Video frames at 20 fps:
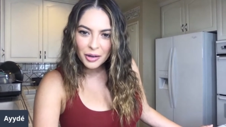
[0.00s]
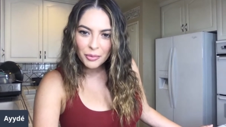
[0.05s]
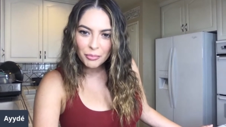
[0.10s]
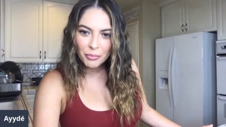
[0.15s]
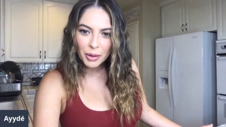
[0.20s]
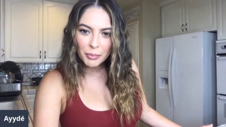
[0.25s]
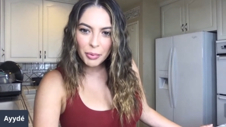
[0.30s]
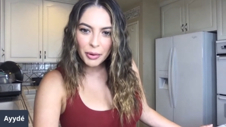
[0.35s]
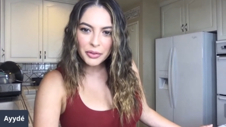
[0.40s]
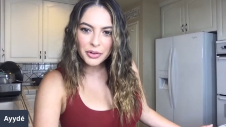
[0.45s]

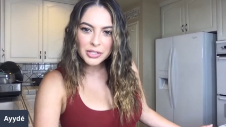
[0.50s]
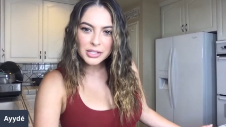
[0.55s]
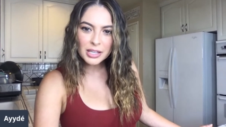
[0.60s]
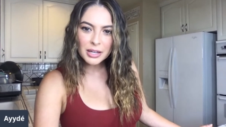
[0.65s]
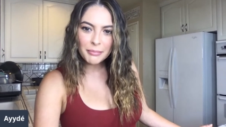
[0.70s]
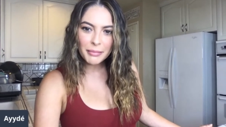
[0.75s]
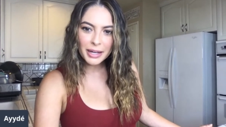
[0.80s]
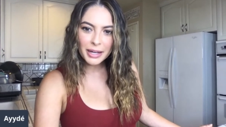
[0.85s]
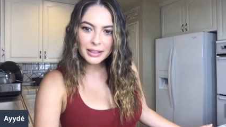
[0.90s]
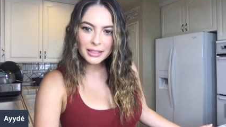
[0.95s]
My brother
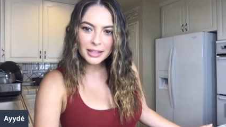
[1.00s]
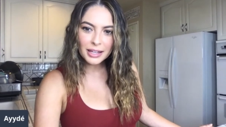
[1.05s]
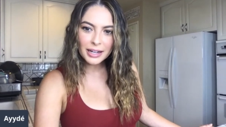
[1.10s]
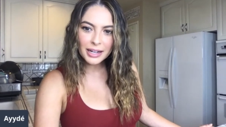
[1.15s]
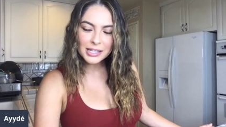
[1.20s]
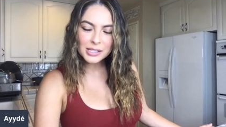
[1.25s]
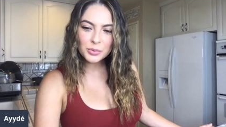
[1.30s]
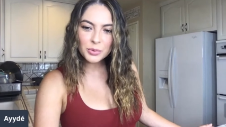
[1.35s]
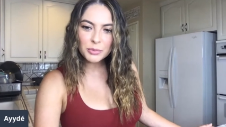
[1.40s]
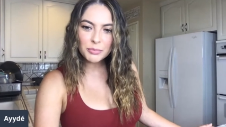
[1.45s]
said my
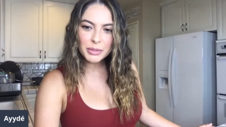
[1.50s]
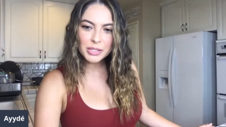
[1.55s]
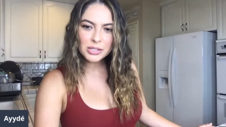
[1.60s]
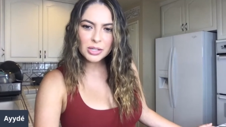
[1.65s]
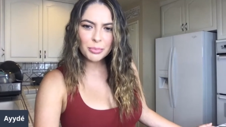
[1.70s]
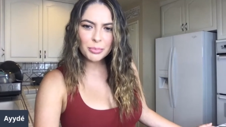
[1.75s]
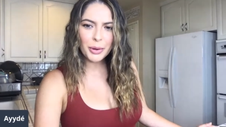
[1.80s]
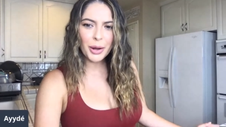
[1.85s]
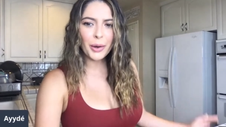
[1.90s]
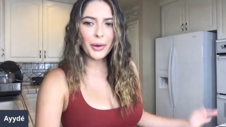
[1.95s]
tias would be
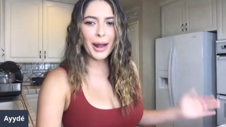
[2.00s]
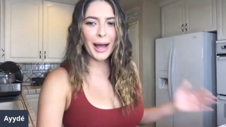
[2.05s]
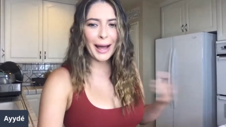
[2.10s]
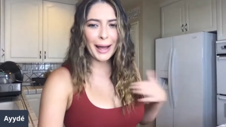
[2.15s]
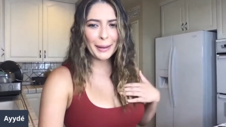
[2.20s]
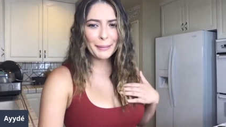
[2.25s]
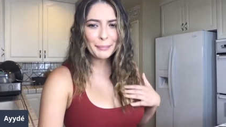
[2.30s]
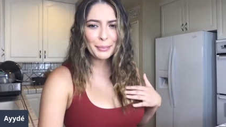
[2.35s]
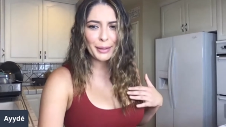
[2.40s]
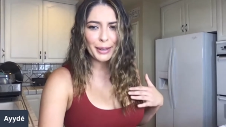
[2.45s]
so proud.
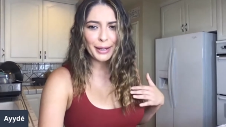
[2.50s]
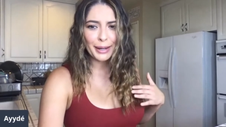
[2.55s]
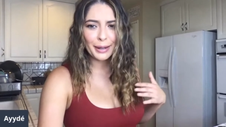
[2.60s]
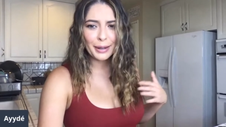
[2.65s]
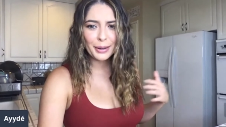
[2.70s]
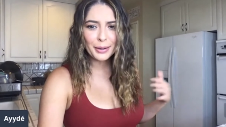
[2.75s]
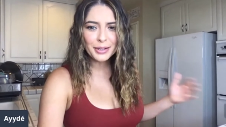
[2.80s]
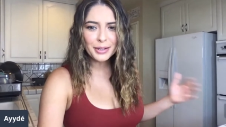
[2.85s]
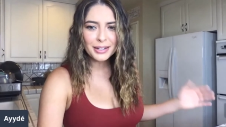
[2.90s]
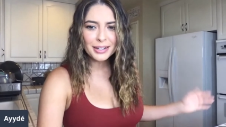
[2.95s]
I'm
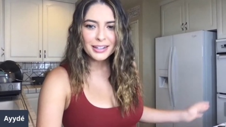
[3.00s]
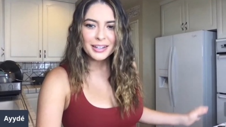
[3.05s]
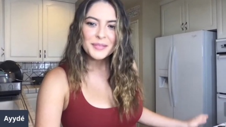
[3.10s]
proud.